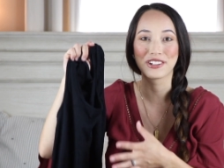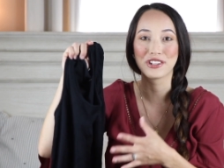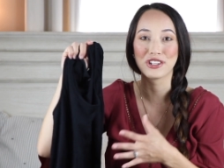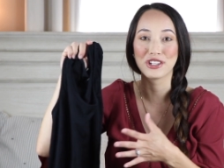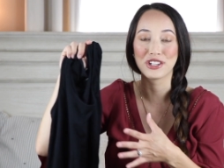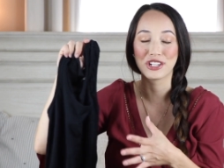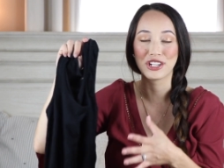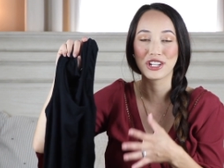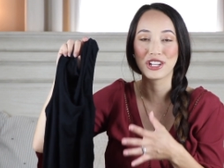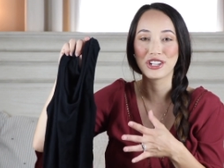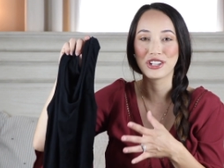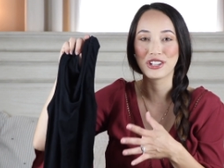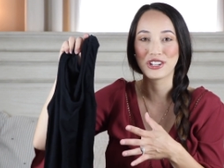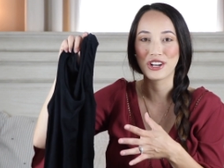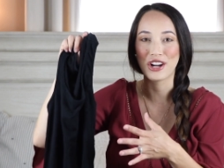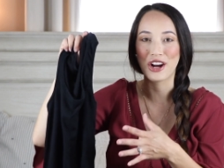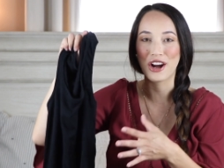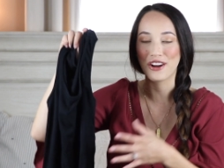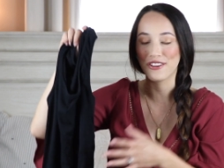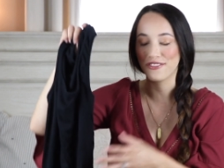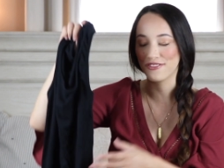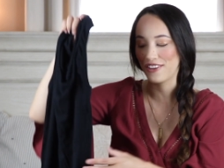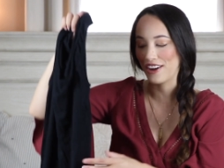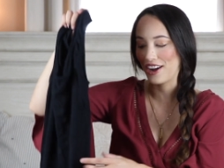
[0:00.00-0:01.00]
could
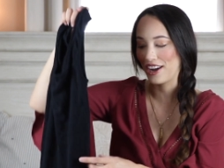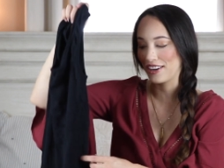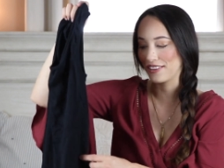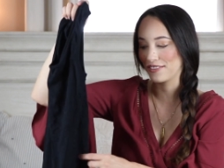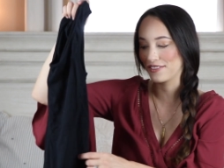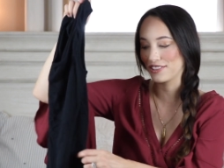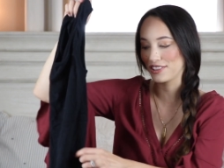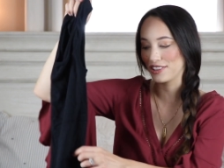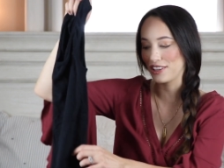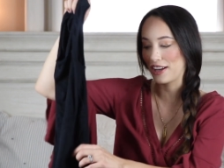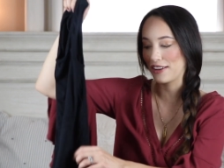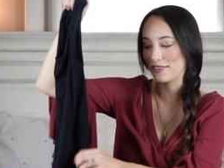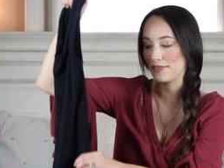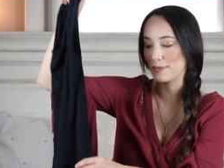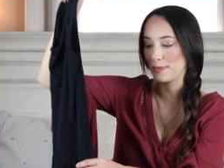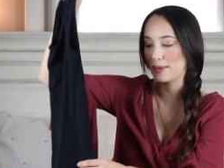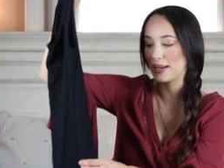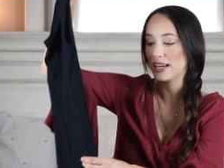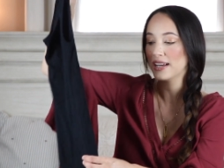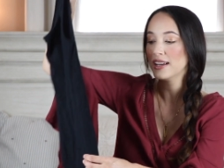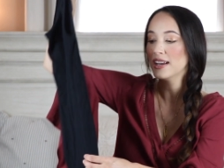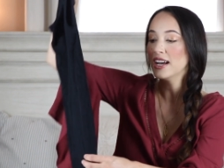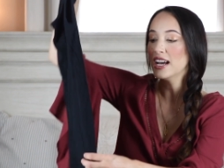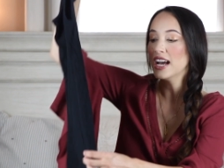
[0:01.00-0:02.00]
not find for the life of
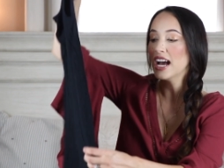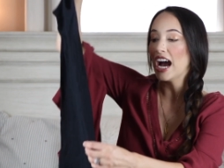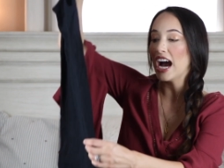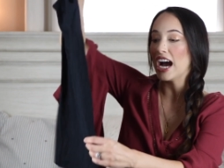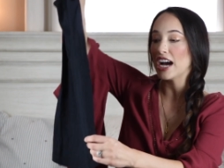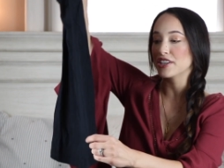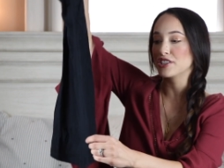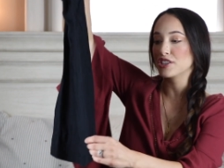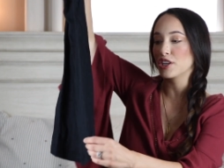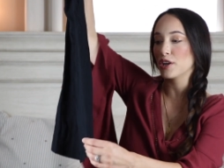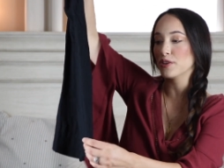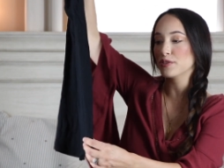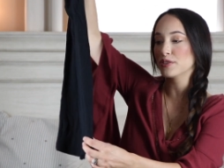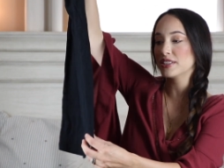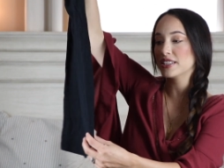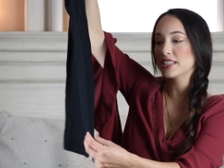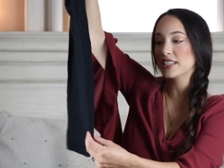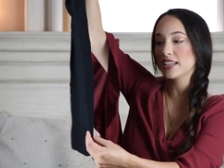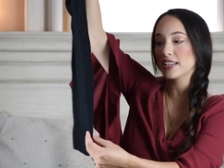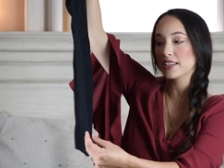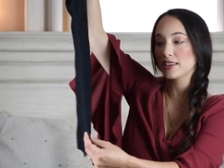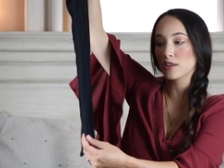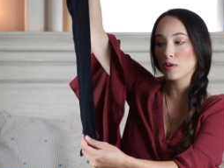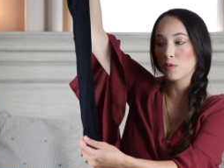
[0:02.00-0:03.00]
me. I chose
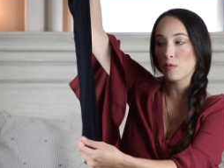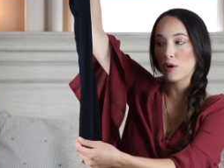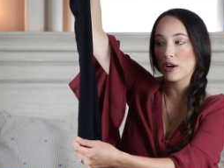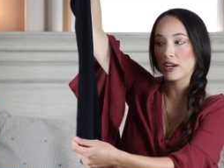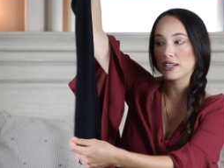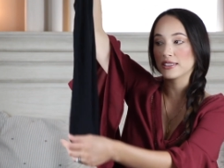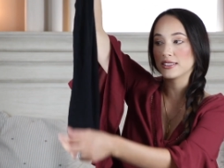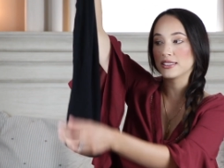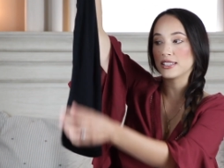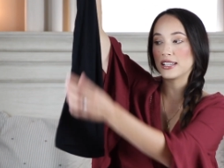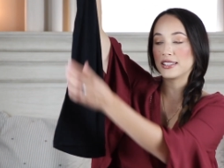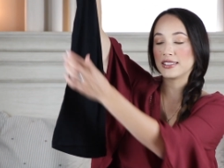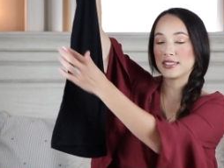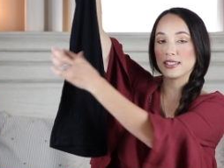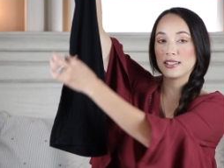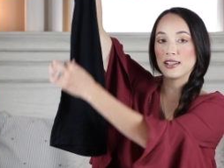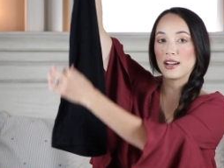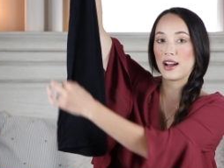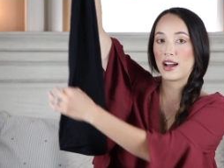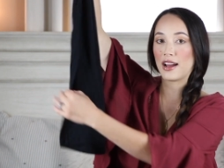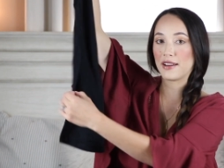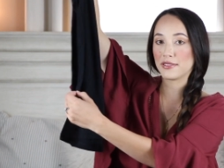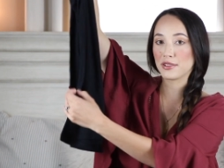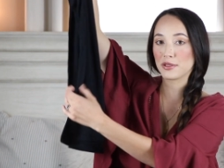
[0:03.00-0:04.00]
to get the ones that did
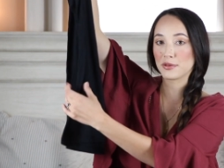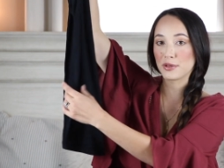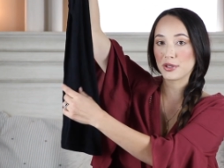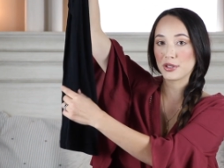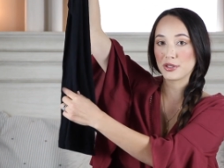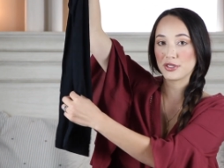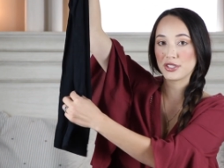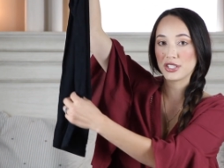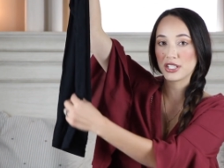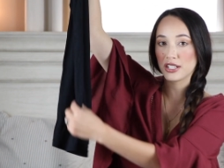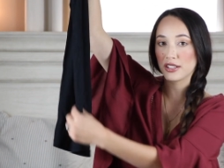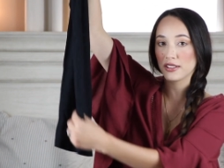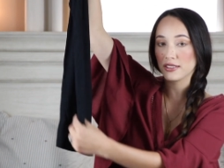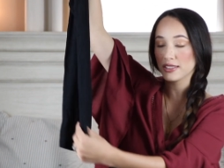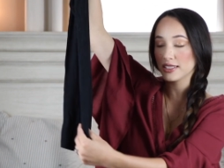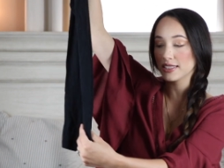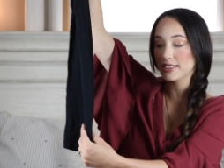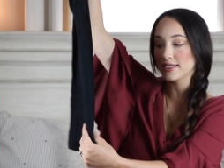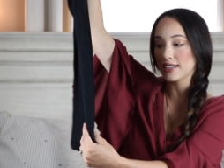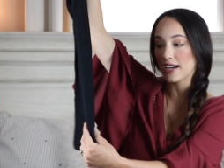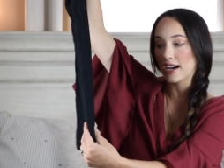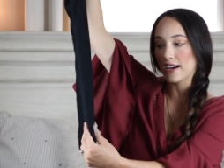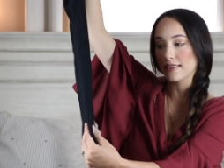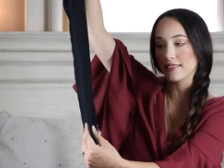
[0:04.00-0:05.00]
not have the ruching on the
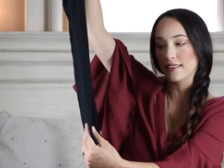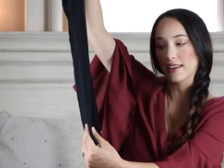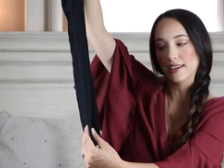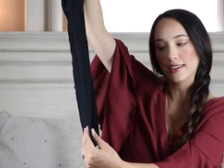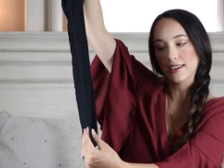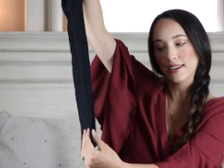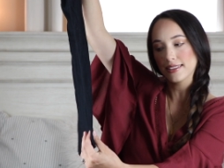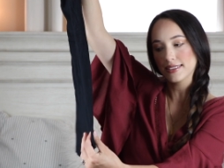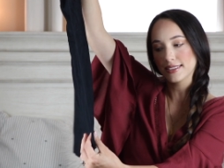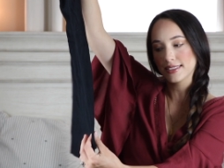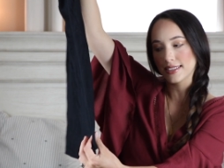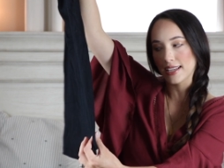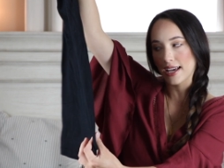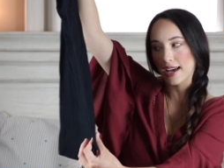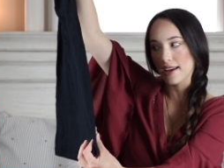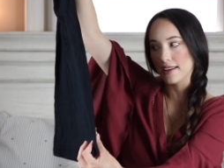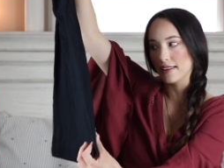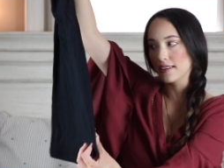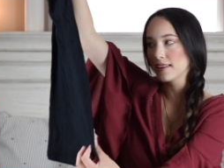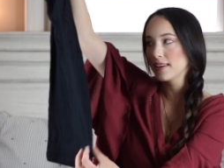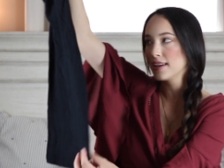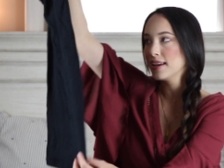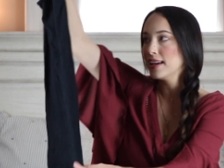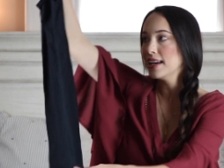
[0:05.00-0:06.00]
side, like I
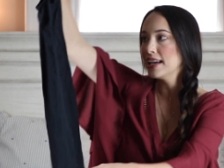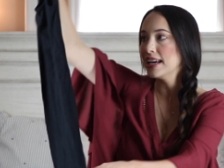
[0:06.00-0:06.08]
said.